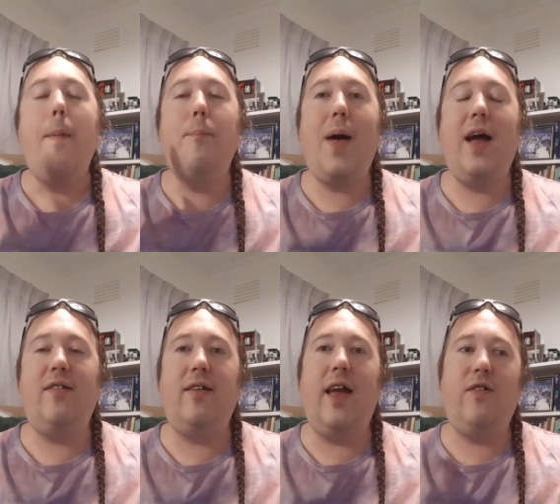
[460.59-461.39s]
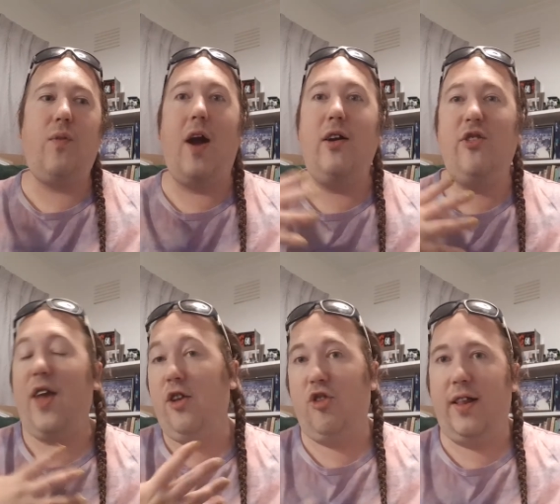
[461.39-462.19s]
but as far as
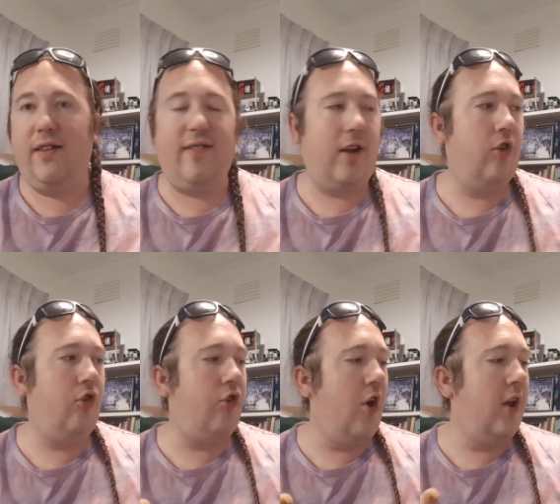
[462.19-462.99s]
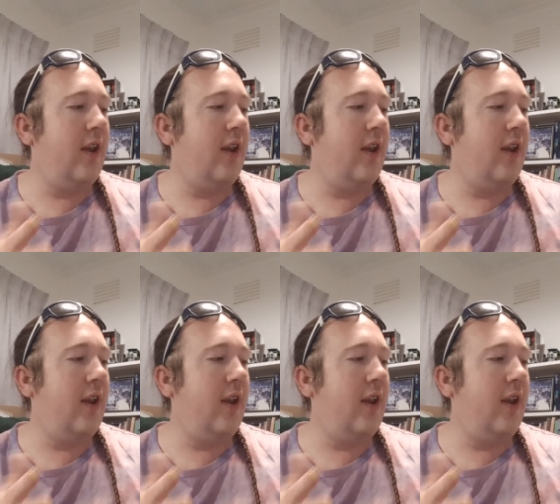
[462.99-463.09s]
angelics are concerned,